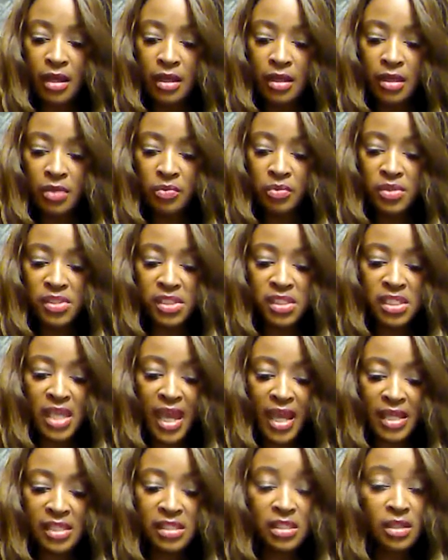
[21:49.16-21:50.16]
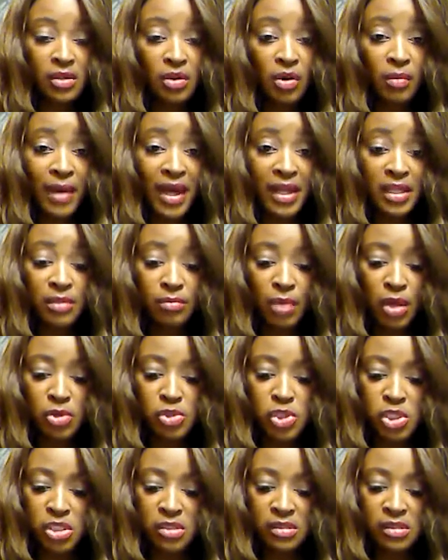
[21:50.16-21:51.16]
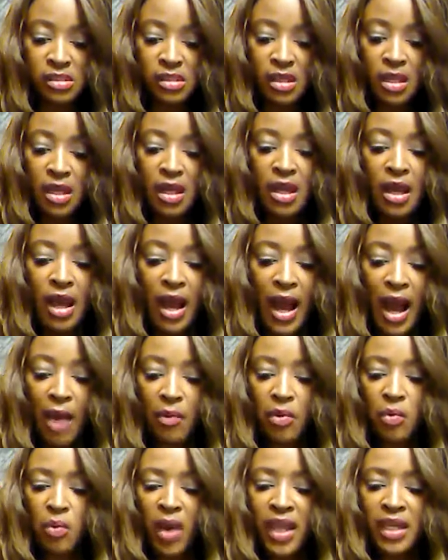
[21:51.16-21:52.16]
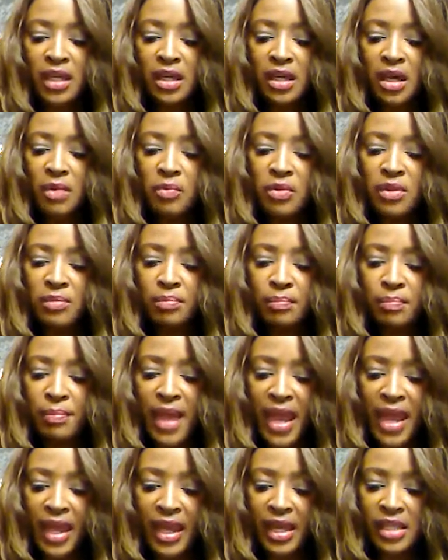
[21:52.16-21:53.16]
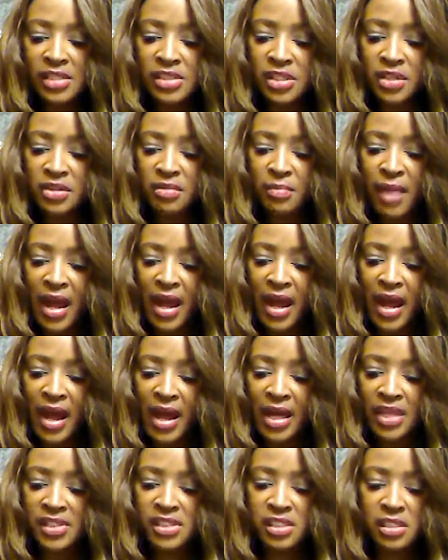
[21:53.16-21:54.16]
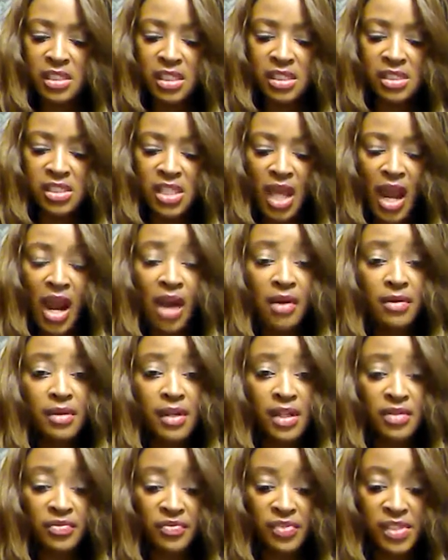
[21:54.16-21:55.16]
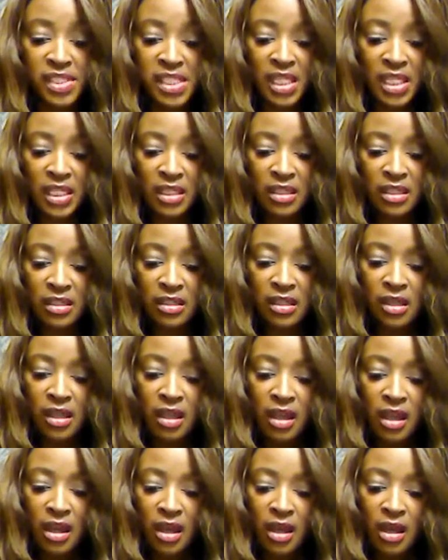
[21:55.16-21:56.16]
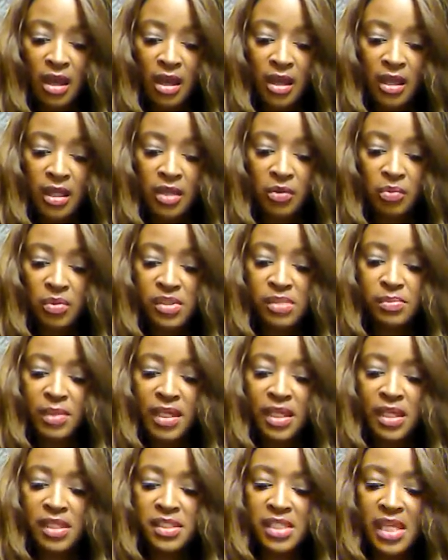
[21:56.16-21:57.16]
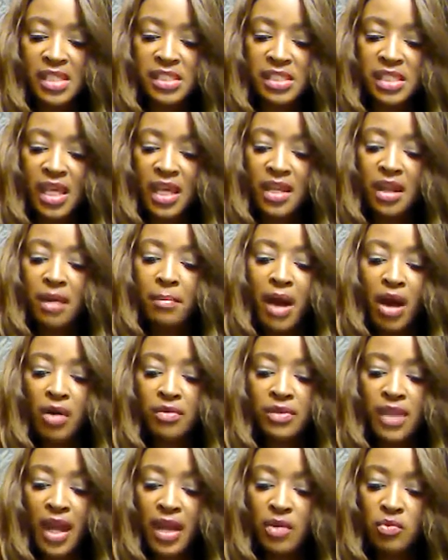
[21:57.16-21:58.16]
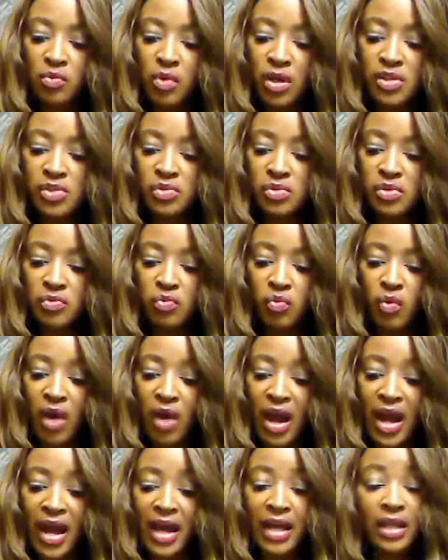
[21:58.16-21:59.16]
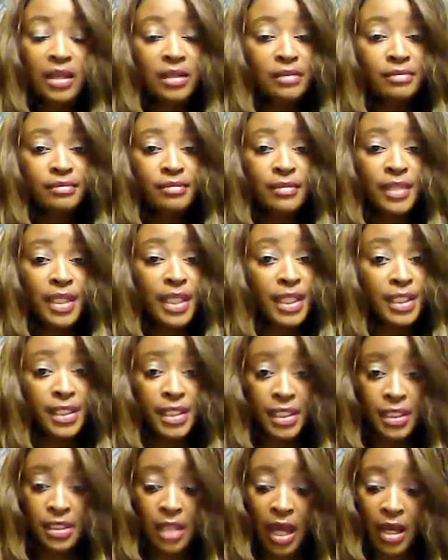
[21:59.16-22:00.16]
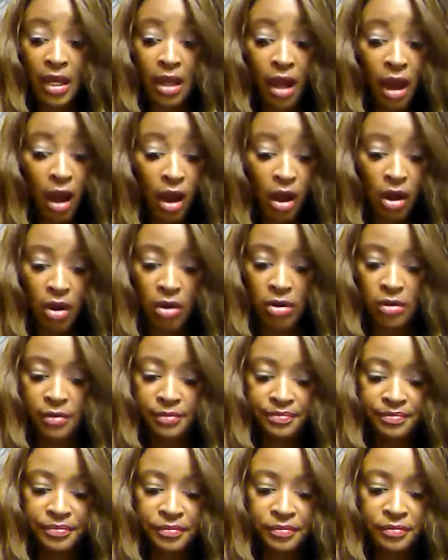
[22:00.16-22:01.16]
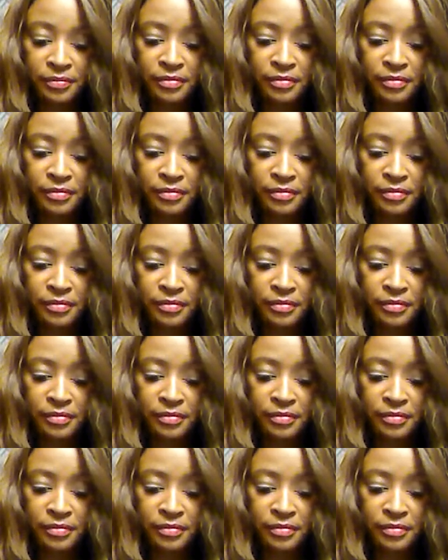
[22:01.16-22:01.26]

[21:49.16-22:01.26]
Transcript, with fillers: It was taxing on my emotions. I would wake up with bags under my eyes, looking tired and fatigued. It was because I stayed up all night wondering why he did not call.